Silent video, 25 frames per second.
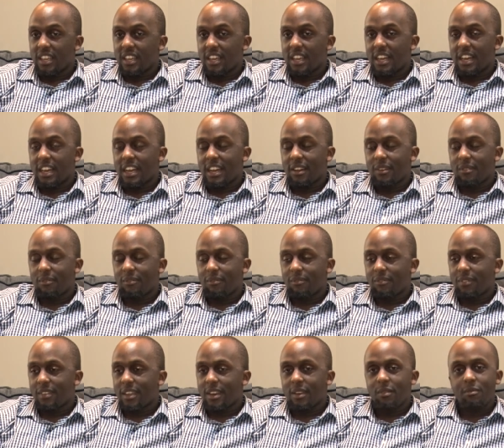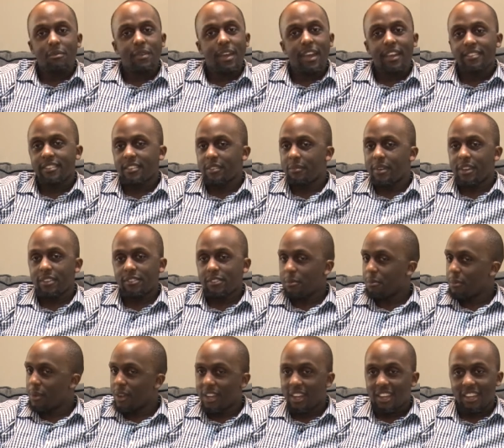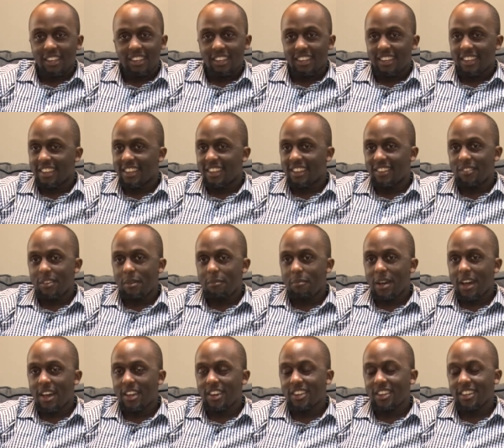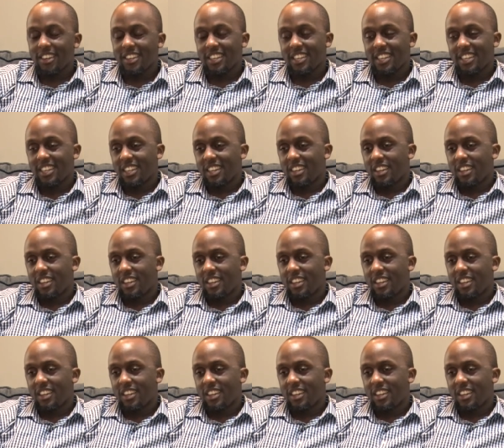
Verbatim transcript: Um, an amazing, amazing book uh, about a,